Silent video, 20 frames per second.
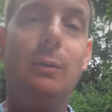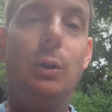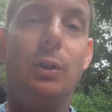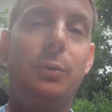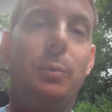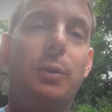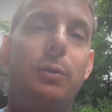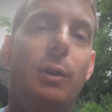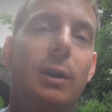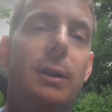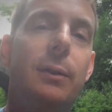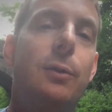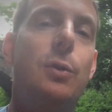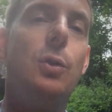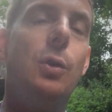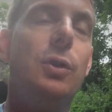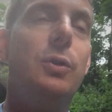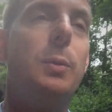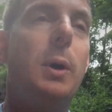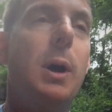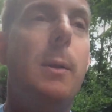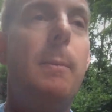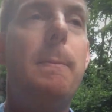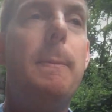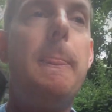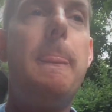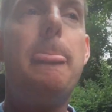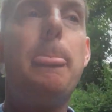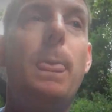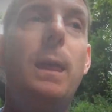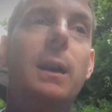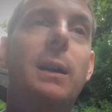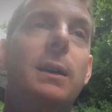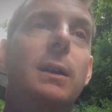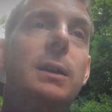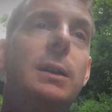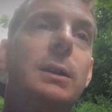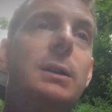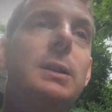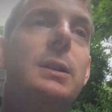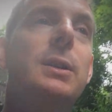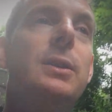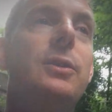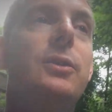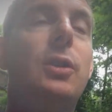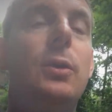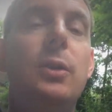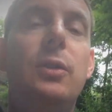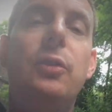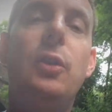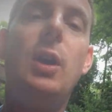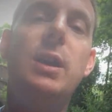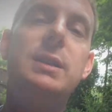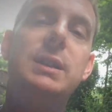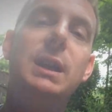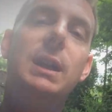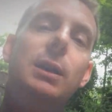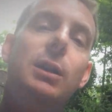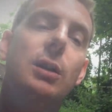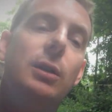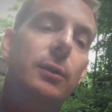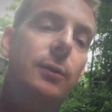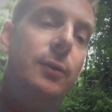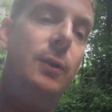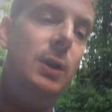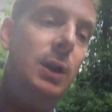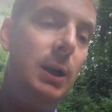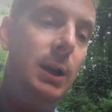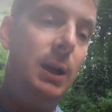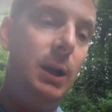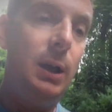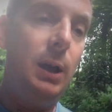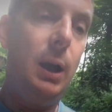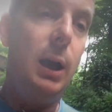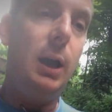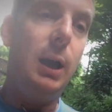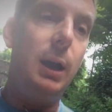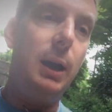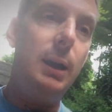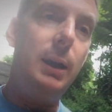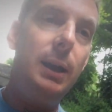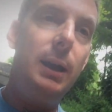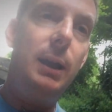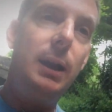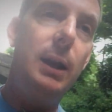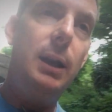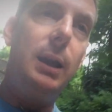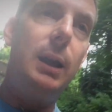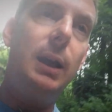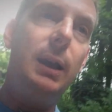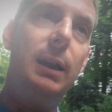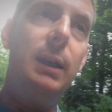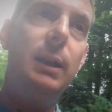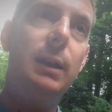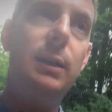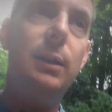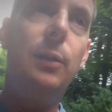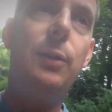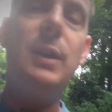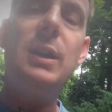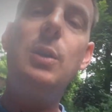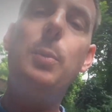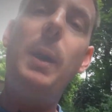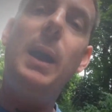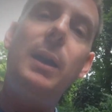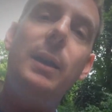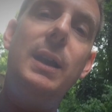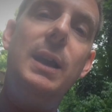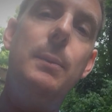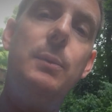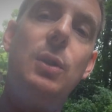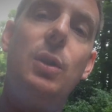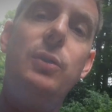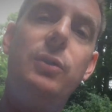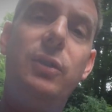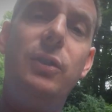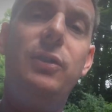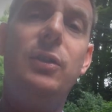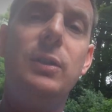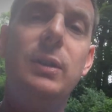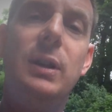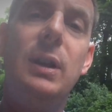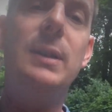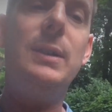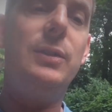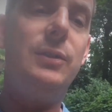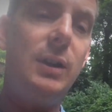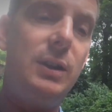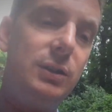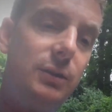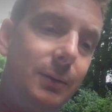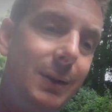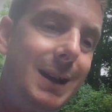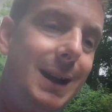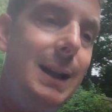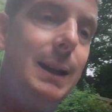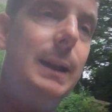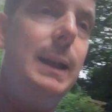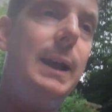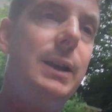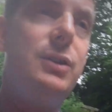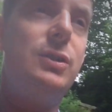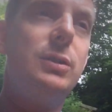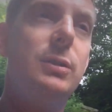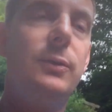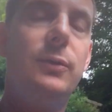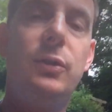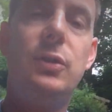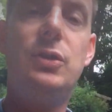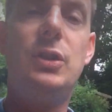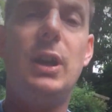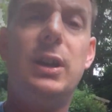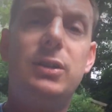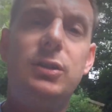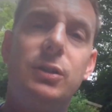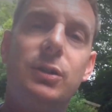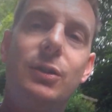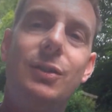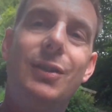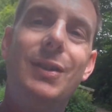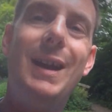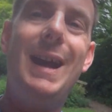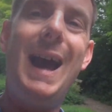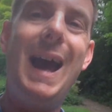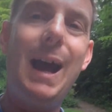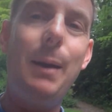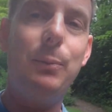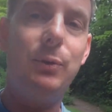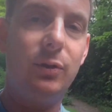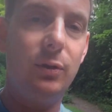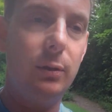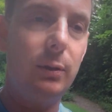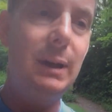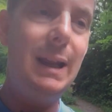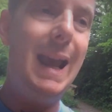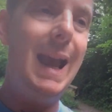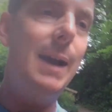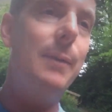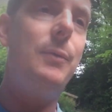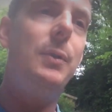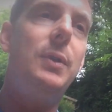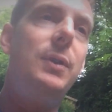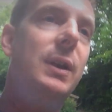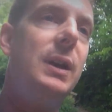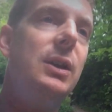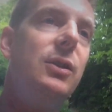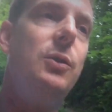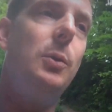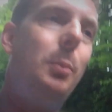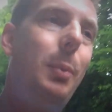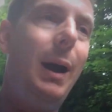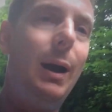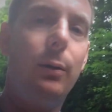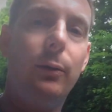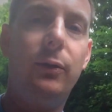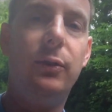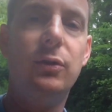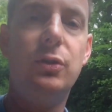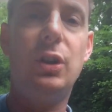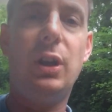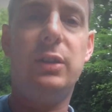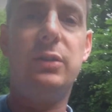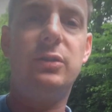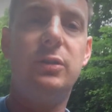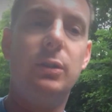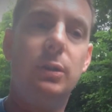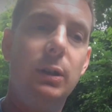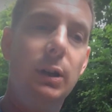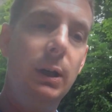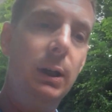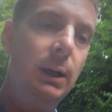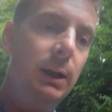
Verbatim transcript: lost my train of thought as well. So, this idea of uh, think about hypnosis in the, in the sense of a collection of suggestions that absolutely everything is about suggestion